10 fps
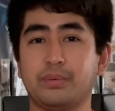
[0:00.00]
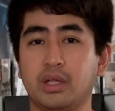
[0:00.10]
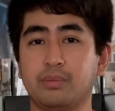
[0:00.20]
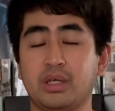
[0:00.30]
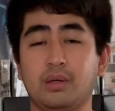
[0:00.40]
the
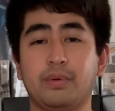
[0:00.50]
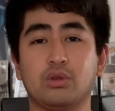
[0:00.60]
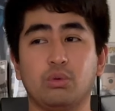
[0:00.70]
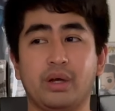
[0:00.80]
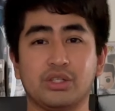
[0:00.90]
film
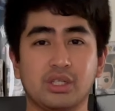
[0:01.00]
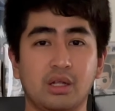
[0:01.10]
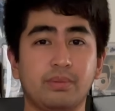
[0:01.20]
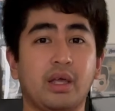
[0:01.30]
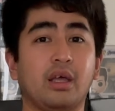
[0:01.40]
even to
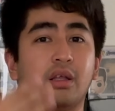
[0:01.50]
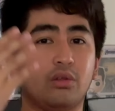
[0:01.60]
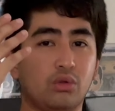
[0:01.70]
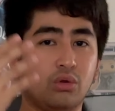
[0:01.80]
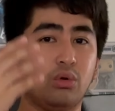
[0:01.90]
myself
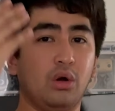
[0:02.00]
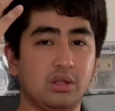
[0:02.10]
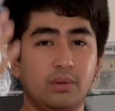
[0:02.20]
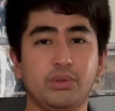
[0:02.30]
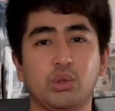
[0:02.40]
and to
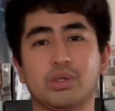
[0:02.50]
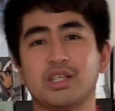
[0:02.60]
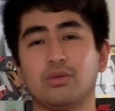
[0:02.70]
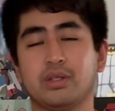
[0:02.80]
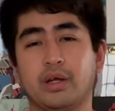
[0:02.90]
all the
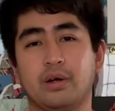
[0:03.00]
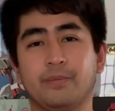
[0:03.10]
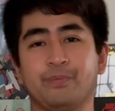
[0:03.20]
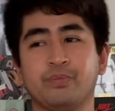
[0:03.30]
viewers out there.